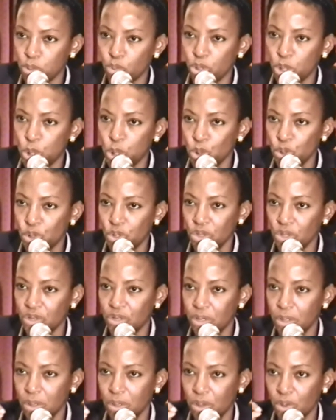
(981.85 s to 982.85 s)
we shouldn't
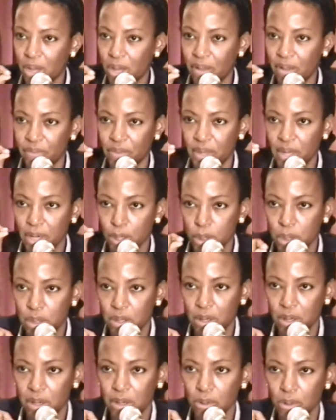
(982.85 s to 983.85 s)
look at the
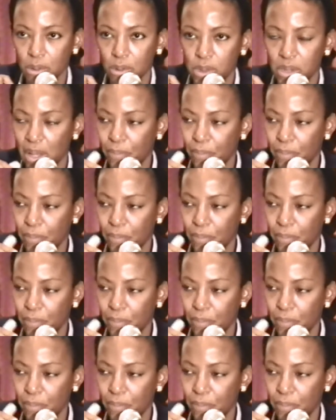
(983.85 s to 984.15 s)
externals.